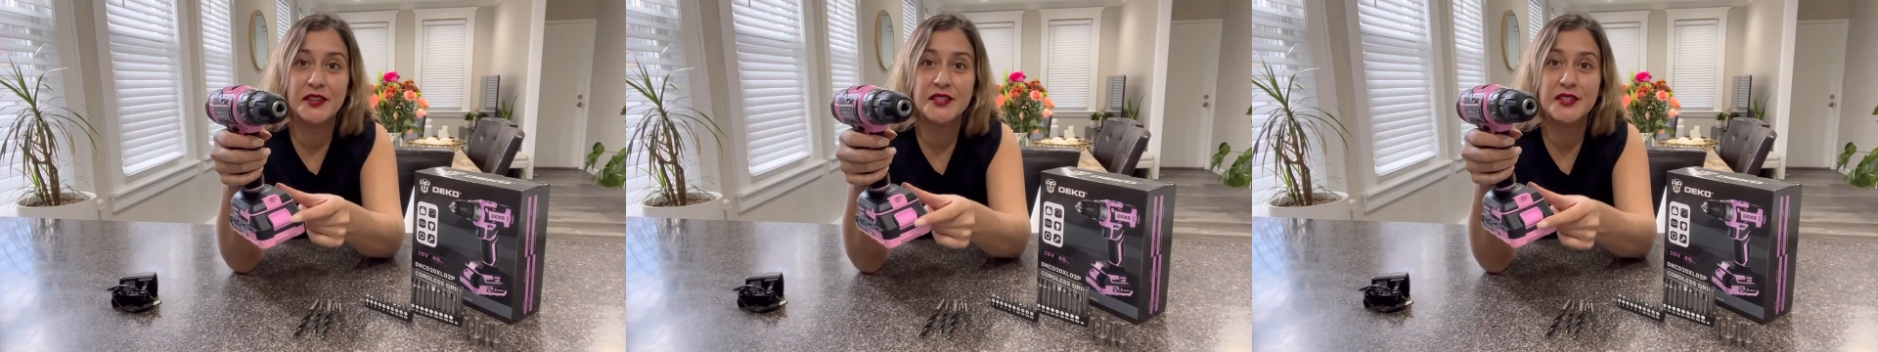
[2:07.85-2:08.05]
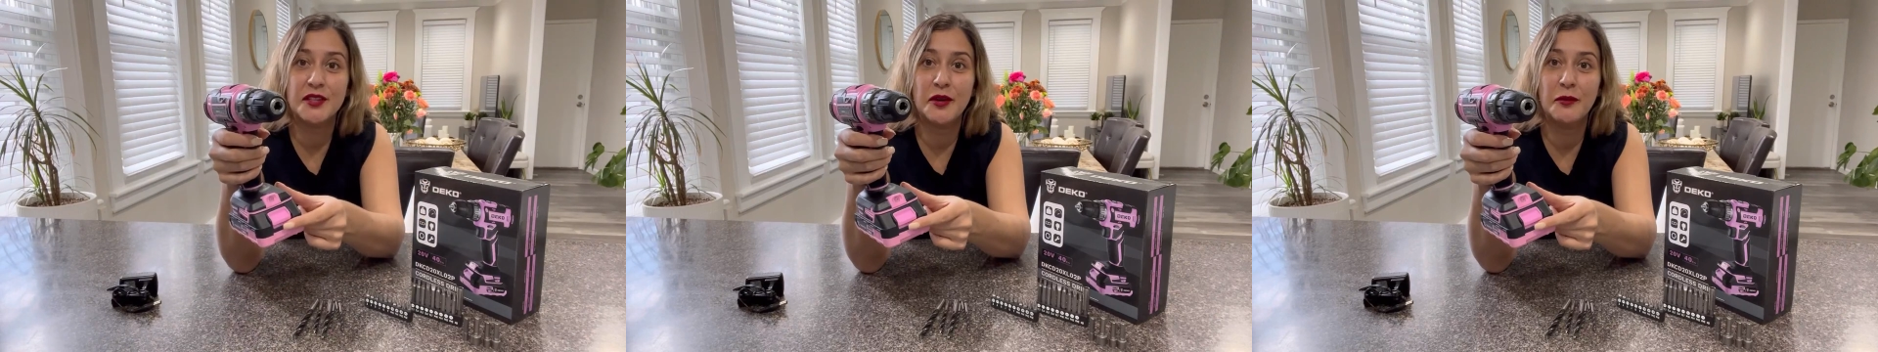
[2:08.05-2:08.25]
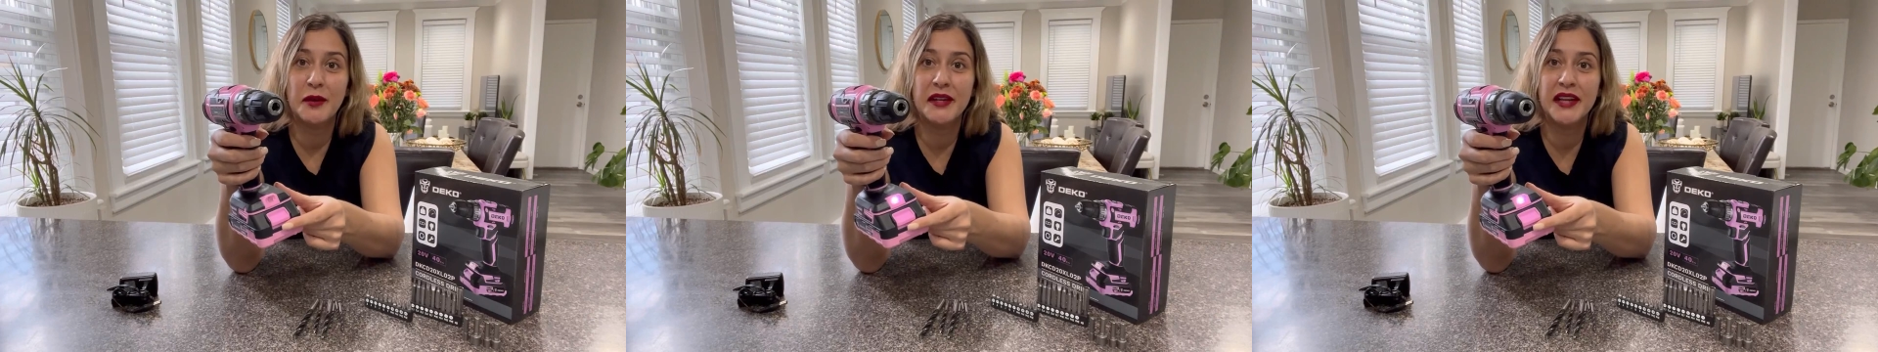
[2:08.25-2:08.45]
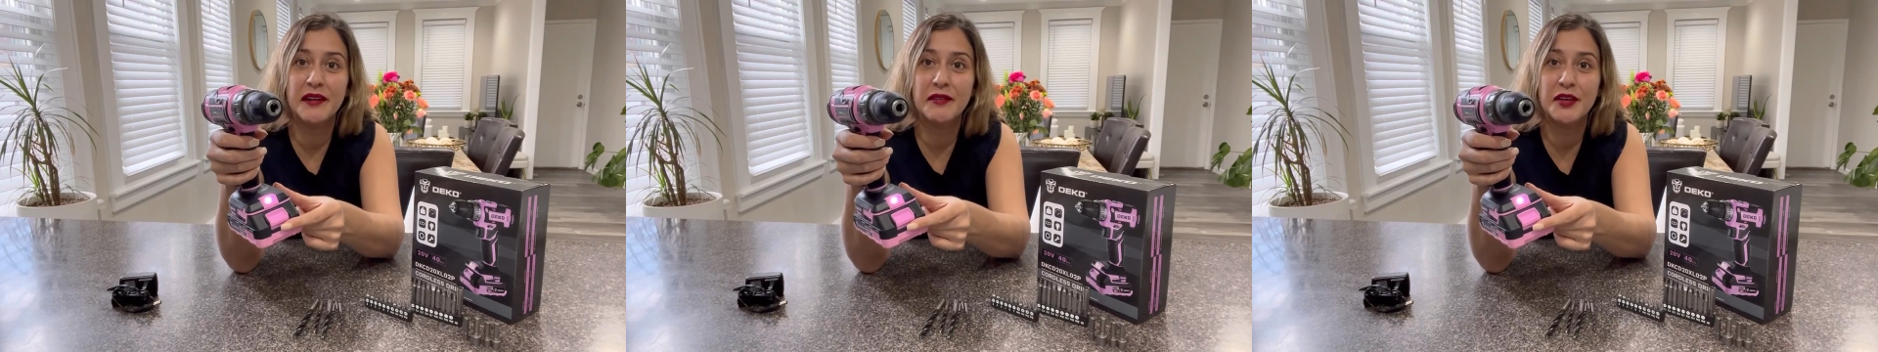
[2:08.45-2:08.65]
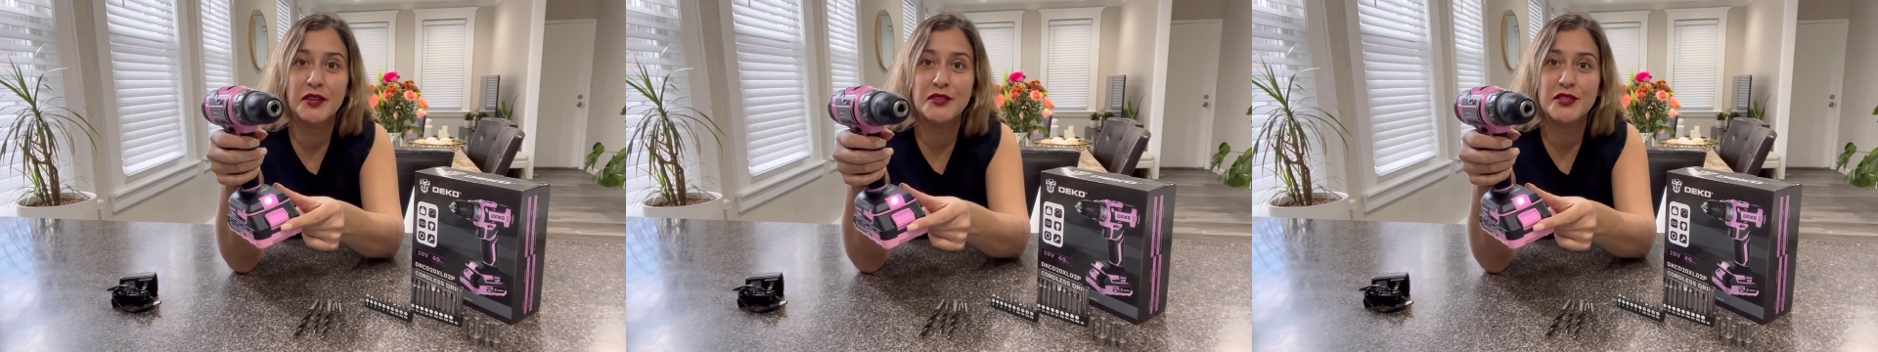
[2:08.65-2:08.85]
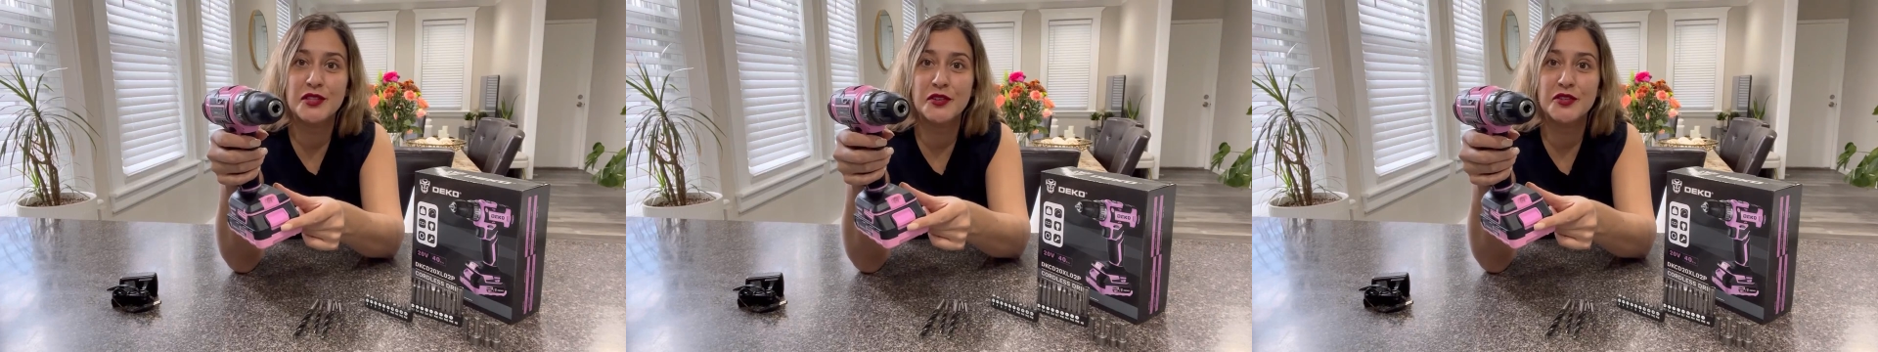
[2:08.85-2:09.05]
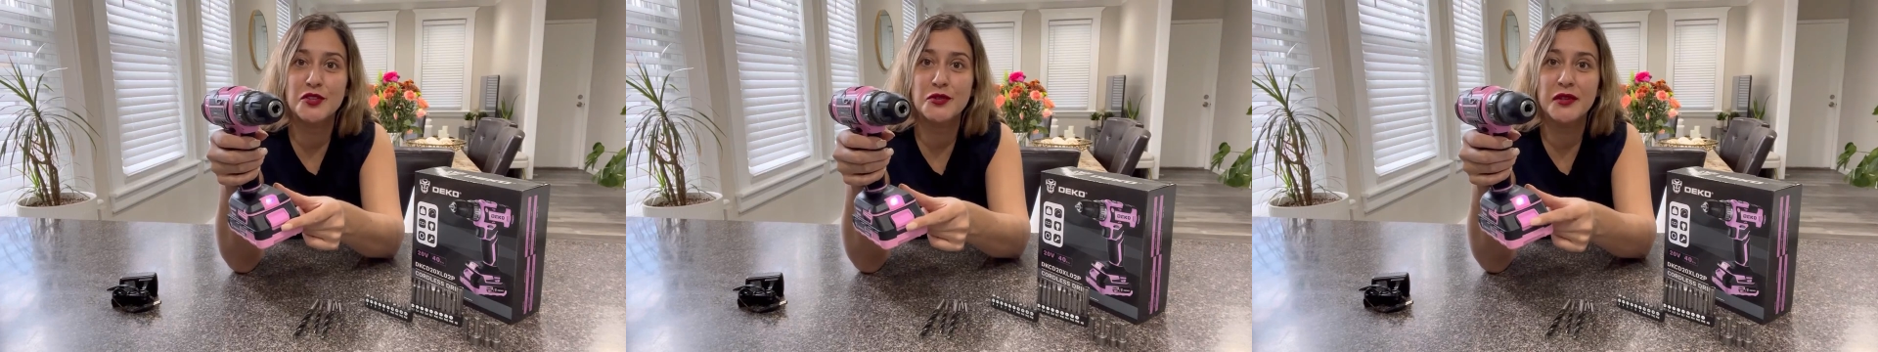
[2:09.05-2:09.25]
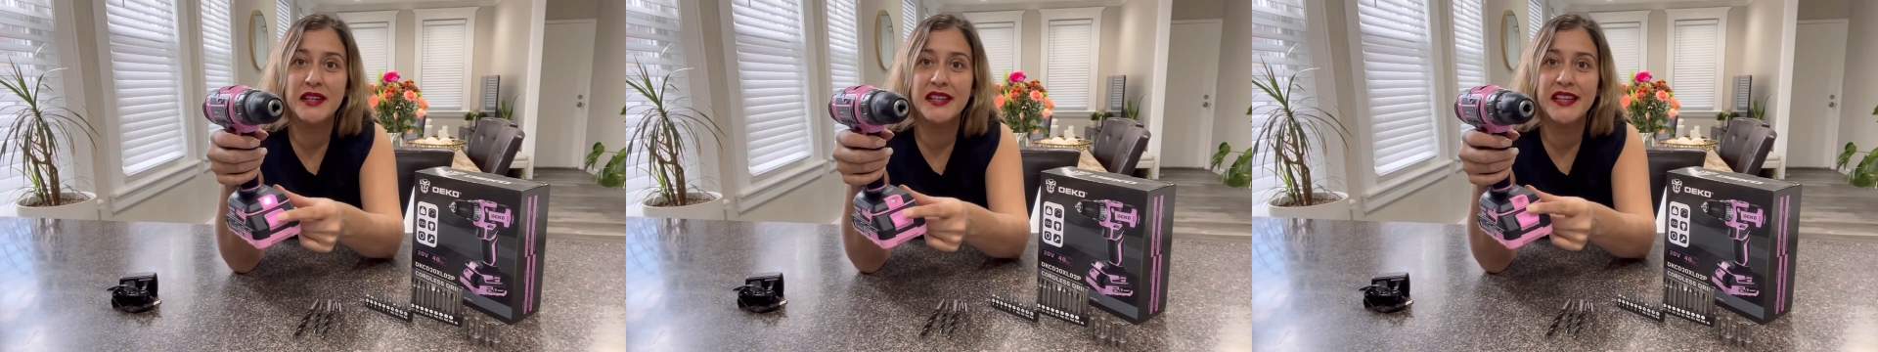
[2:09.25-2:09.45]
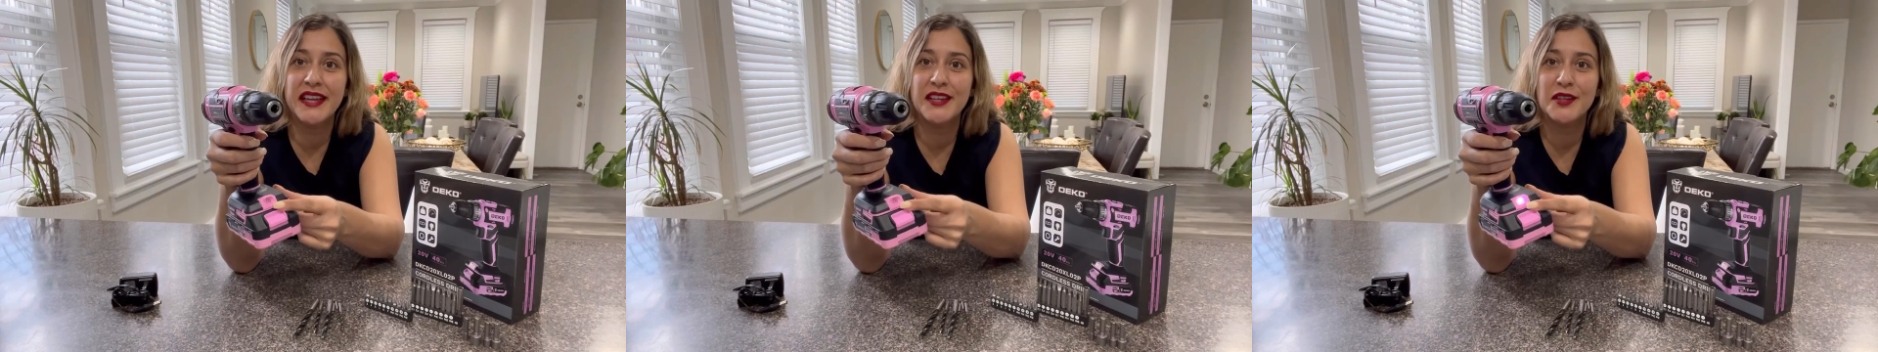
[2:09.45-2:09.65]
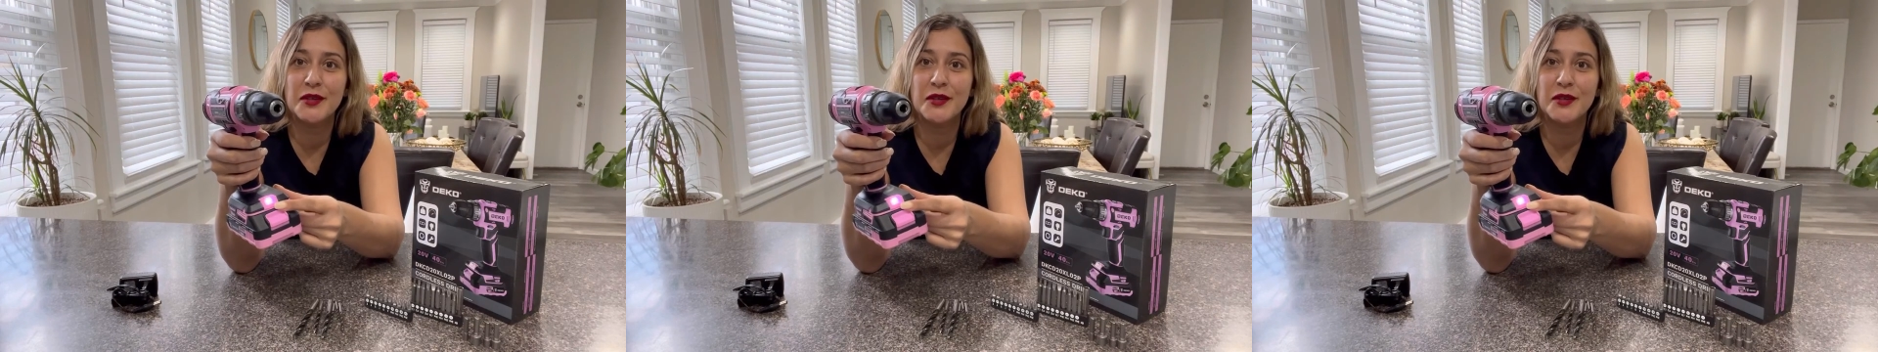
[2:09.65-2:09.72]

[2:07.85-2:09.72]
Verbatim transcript: So whenever you start drilling,